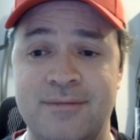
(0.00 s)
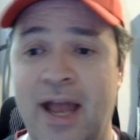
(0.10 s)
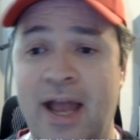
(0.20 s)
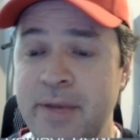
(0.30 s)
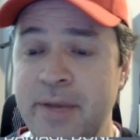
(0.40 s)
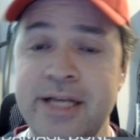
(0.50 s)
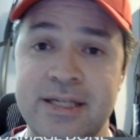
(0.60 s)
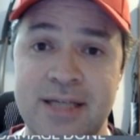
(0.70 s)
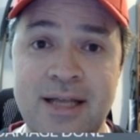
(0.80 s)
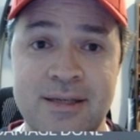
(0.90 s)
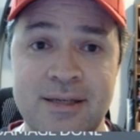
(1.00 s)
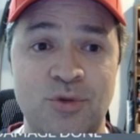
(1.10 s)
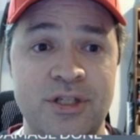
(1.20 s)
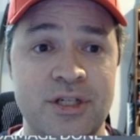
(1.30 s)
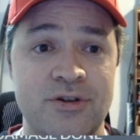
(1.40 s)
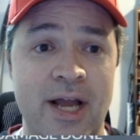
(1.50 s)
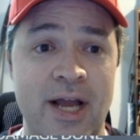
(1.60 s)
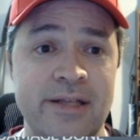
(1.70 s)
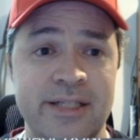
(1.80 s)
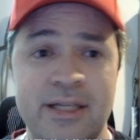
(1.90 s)
it makes sense. I'm willing to try
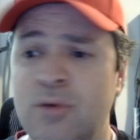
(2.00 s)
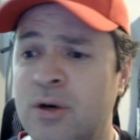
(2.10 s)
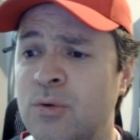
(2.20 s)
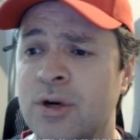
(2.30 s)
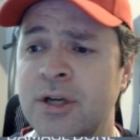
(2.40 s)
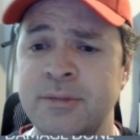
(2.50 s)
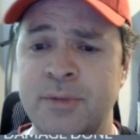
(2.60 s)
it and see what works.